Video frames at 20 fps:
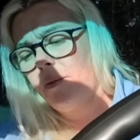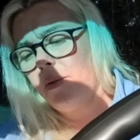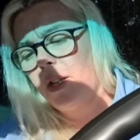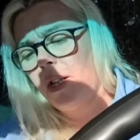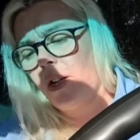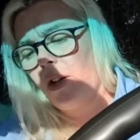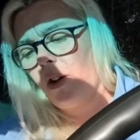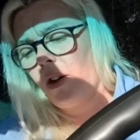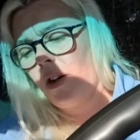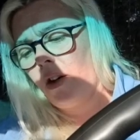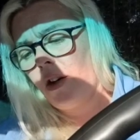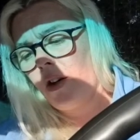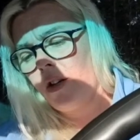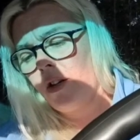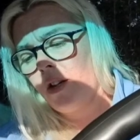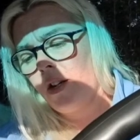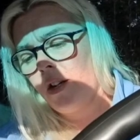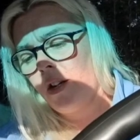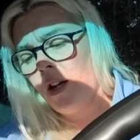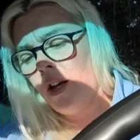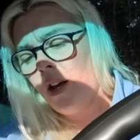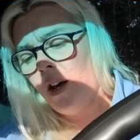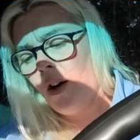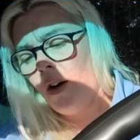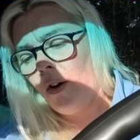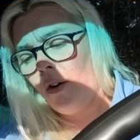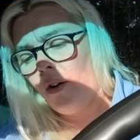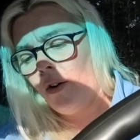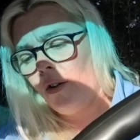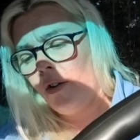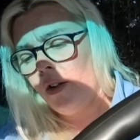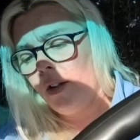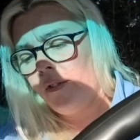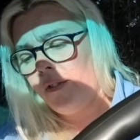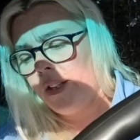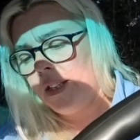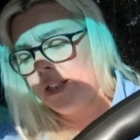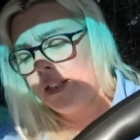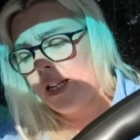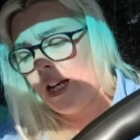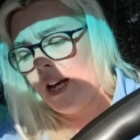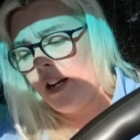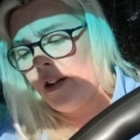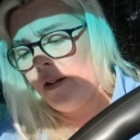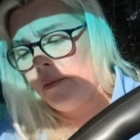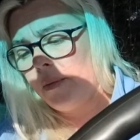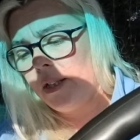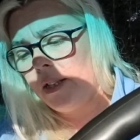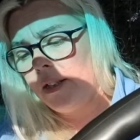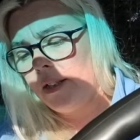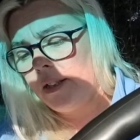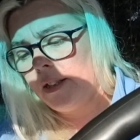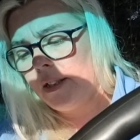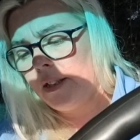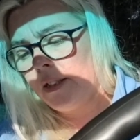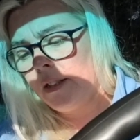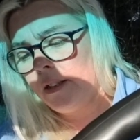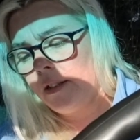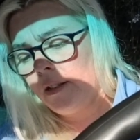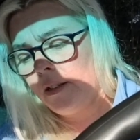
with the earth and all of its elements.